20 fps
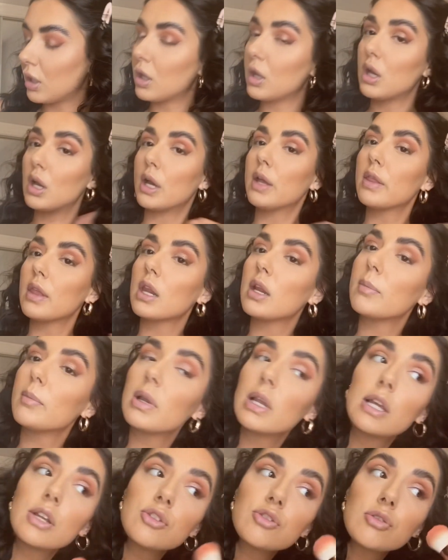And then I'm
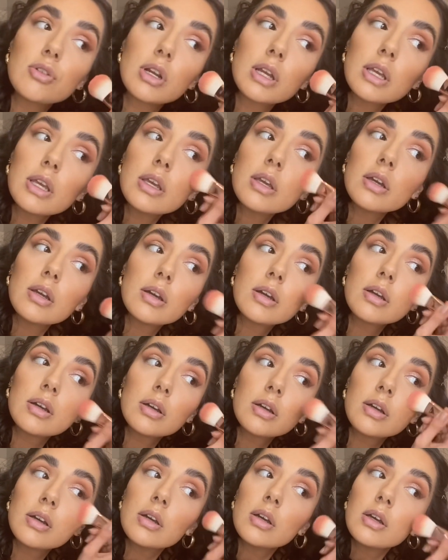literally
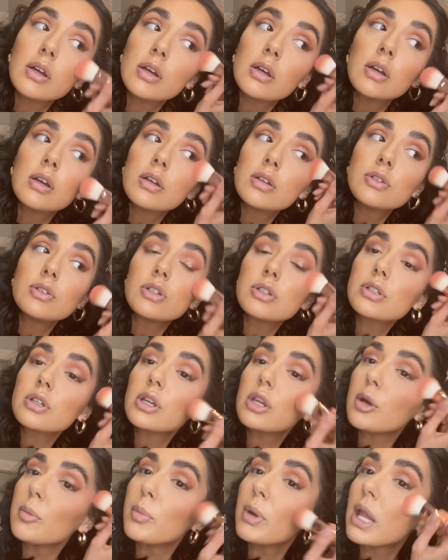just gonna
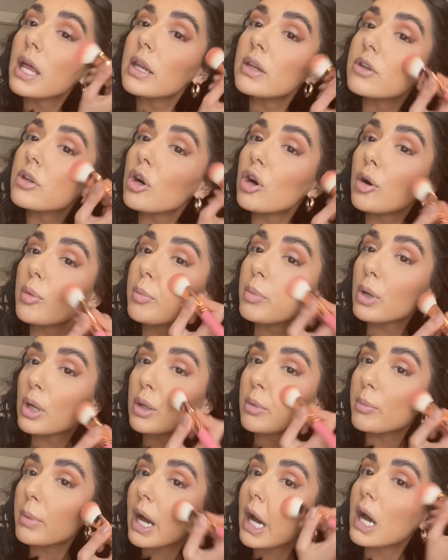blend up and
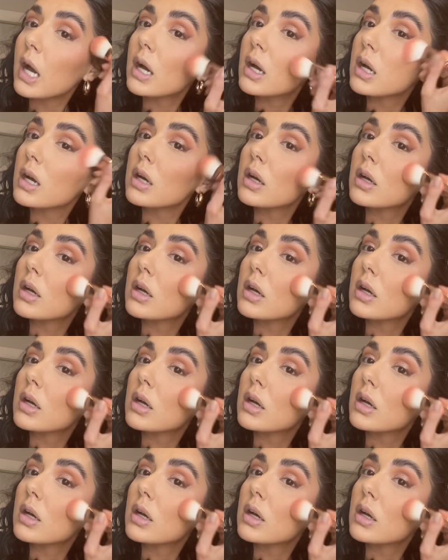back.